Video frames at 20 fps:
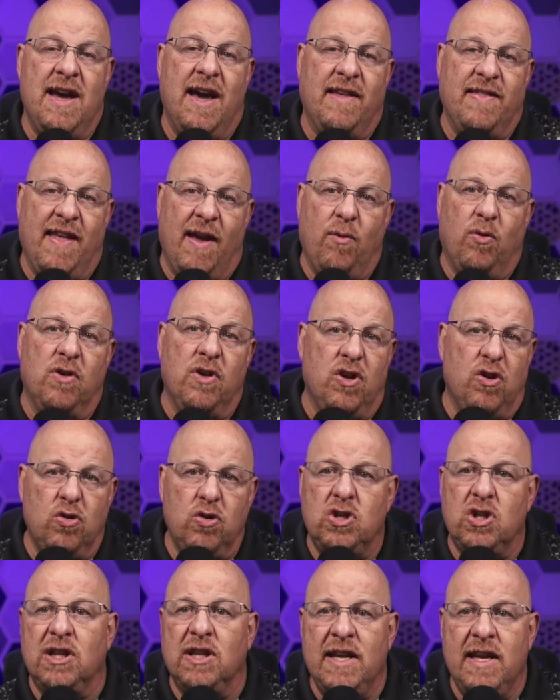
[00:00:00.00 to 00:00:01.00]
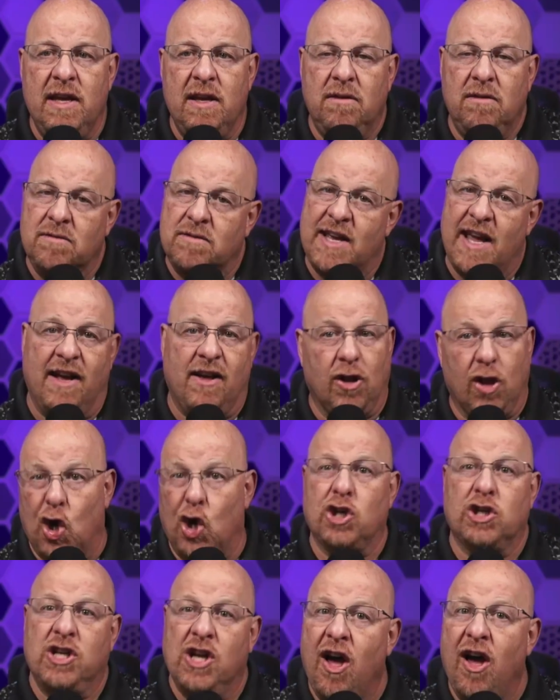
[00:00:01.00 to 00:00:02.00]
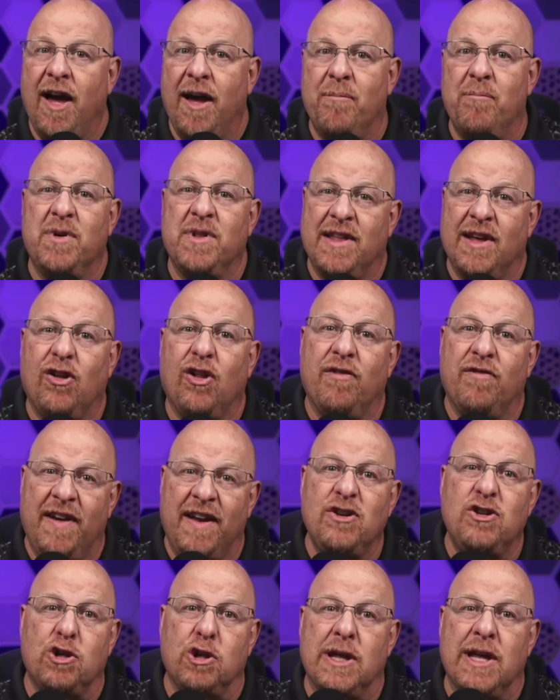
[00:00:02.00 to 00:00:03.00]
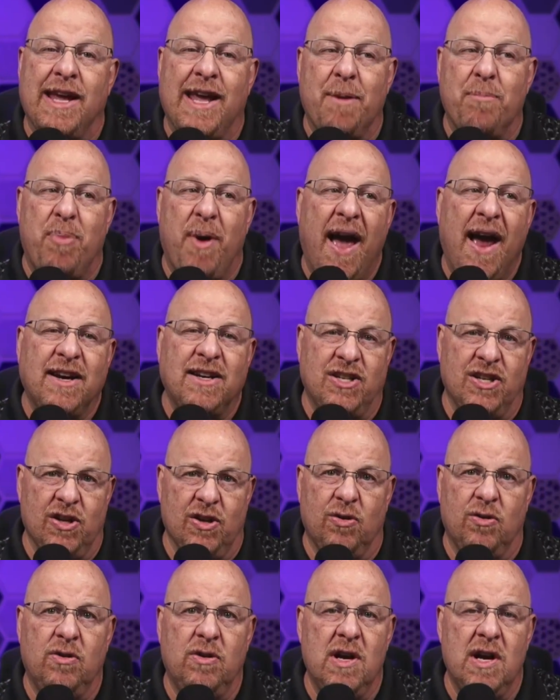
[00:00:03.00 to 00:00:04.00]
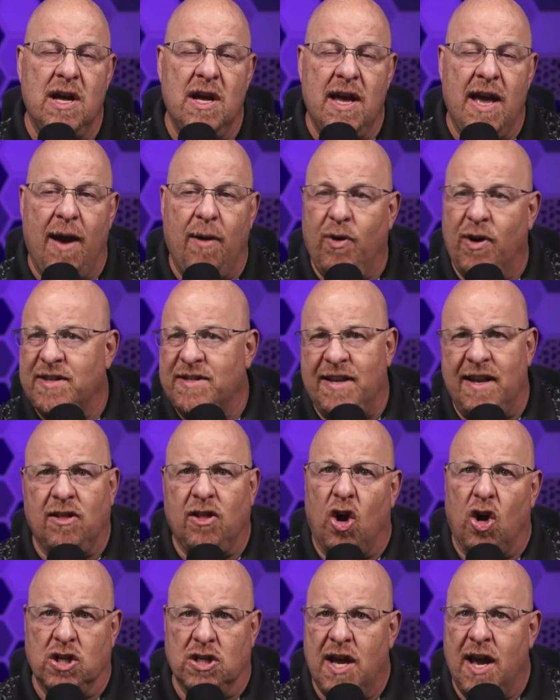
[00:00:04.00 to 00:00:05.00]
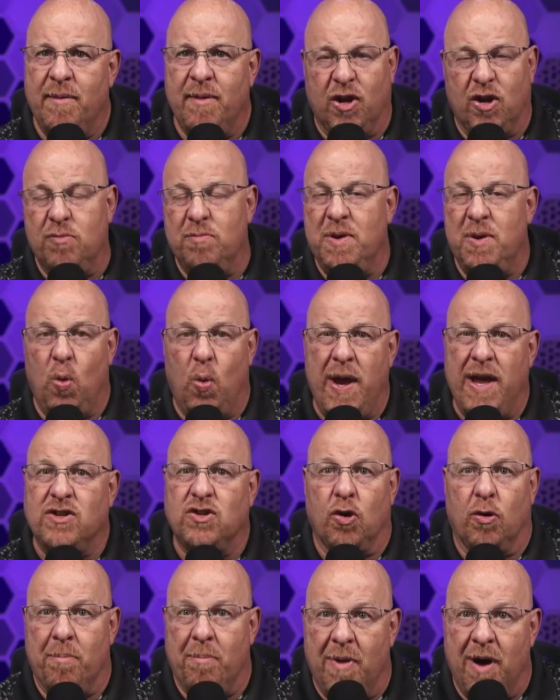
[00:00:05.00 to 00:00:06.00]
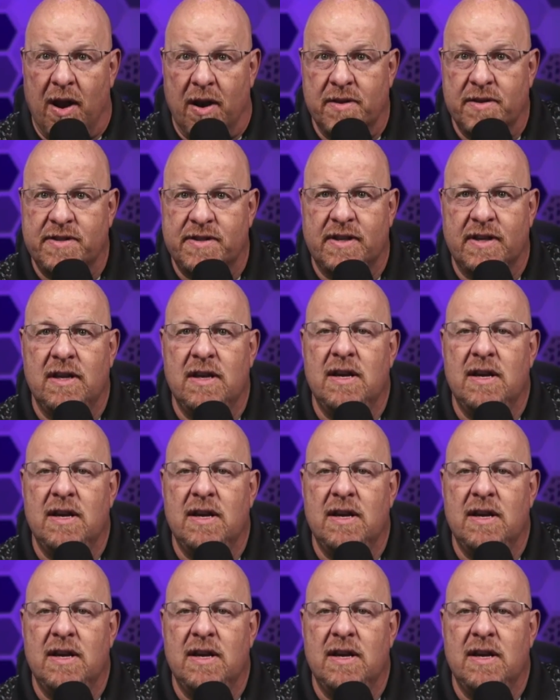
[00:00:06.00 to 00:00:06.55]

And they will usually take a long time, but they'll eventually get back to you. And when I say a long time, it could be weeks or months.